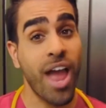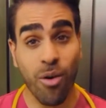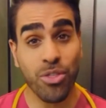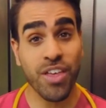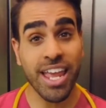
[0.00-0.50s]

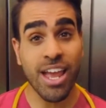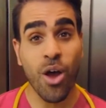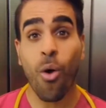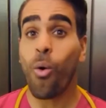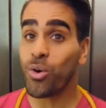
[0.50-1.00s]
healthy
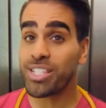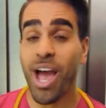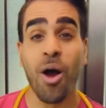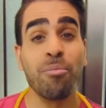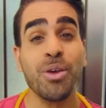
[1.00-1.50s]
or to
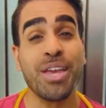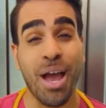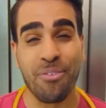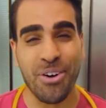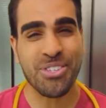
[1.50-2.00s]
help you
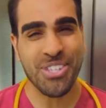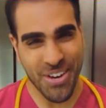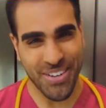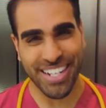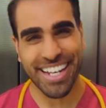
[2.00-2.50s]
get well
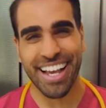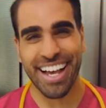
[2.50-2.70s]
soon.